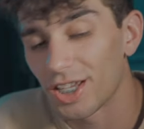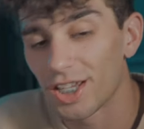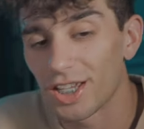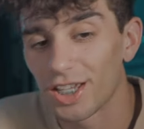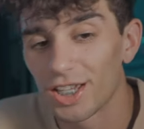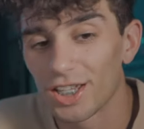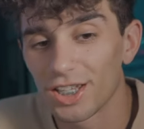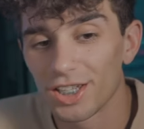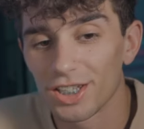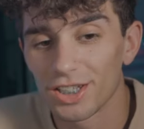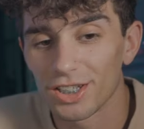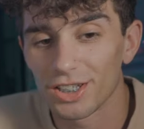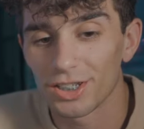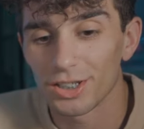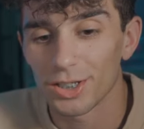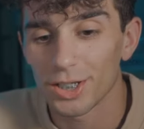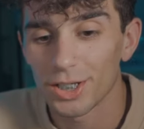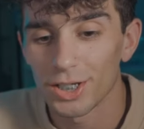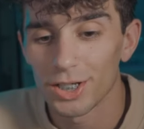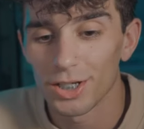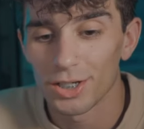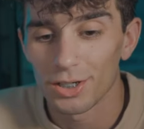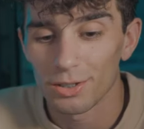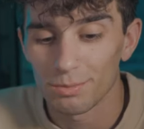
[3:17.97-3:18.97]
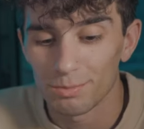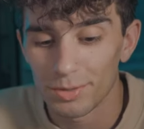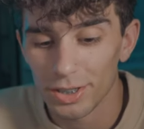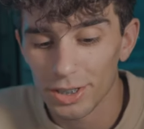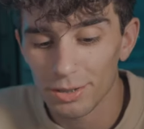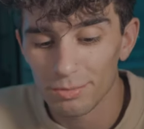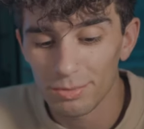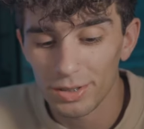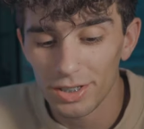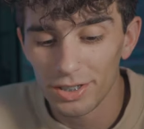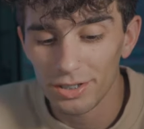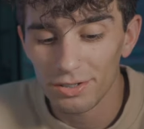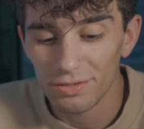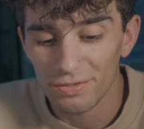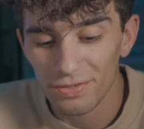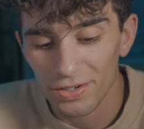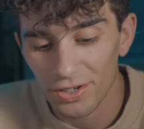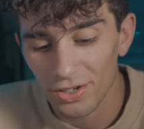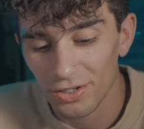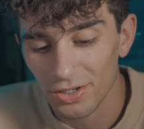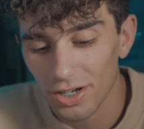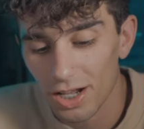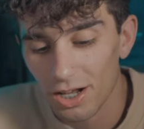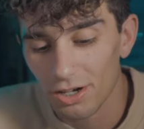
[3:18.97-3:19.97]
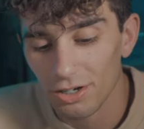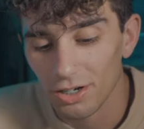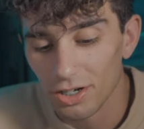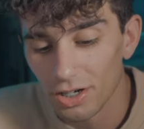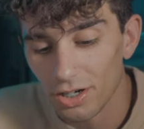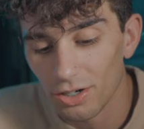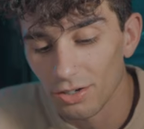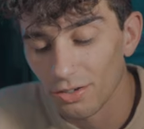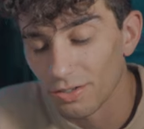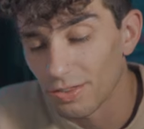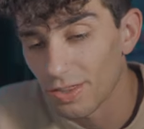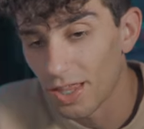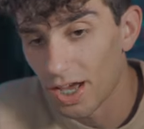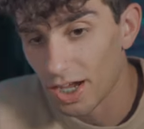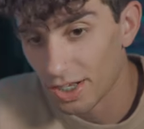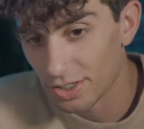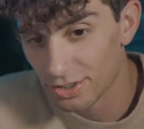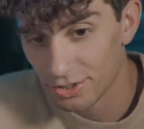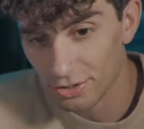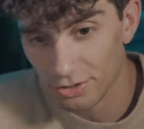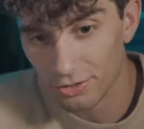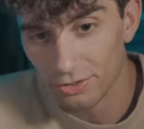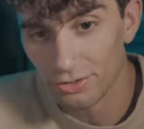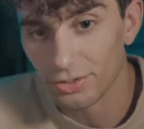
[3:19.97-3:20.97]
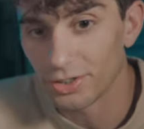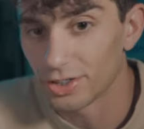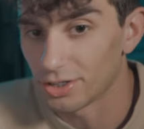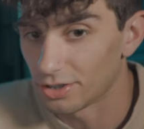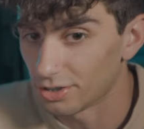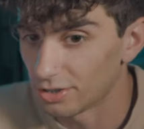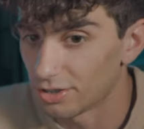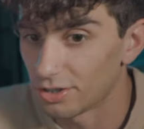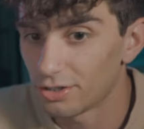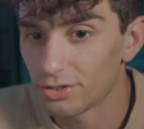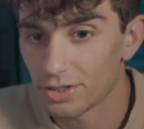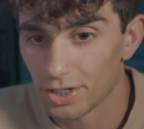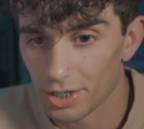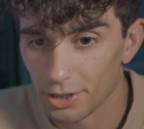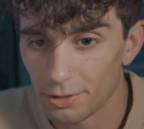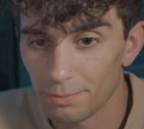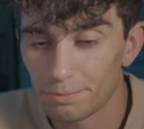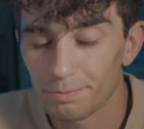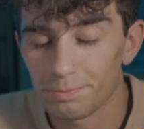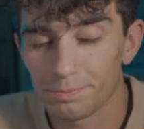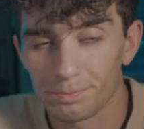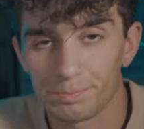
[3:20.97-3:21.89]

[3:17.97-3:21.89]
and Big B figured out, oh, that's Arya. Okay.